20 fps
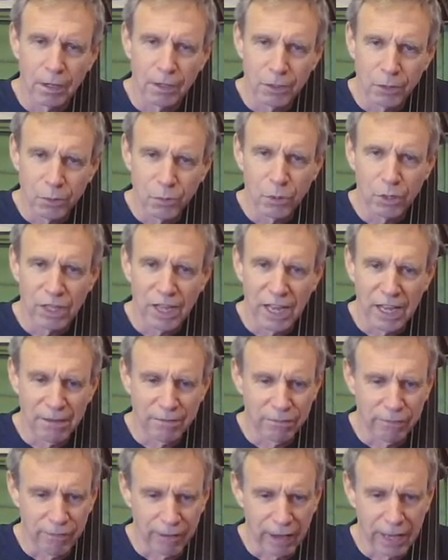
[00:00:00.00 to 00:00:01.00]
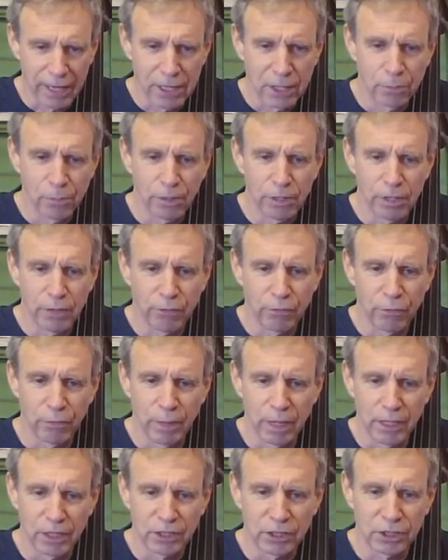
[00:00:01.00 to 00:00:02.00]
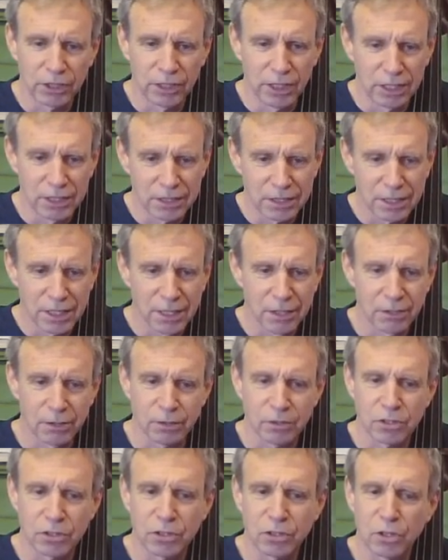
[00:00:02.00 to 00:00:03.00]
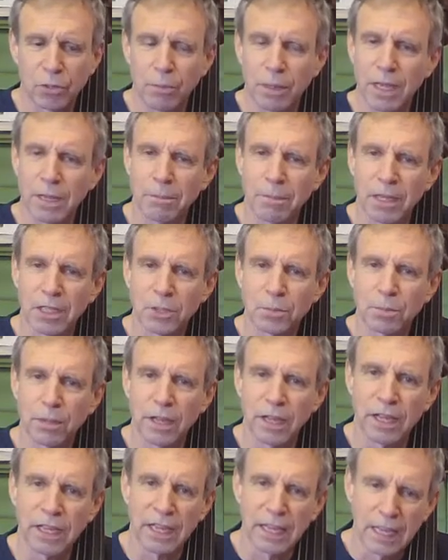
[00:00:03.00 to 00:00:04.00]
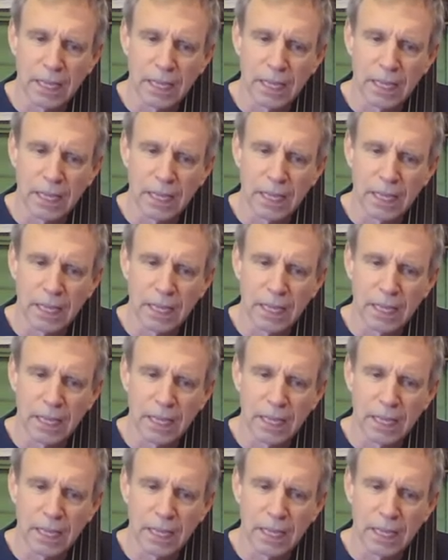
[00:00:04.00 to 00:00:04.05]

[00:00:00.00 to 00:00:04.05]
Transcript: You will gain valuable information and skills to make bass playing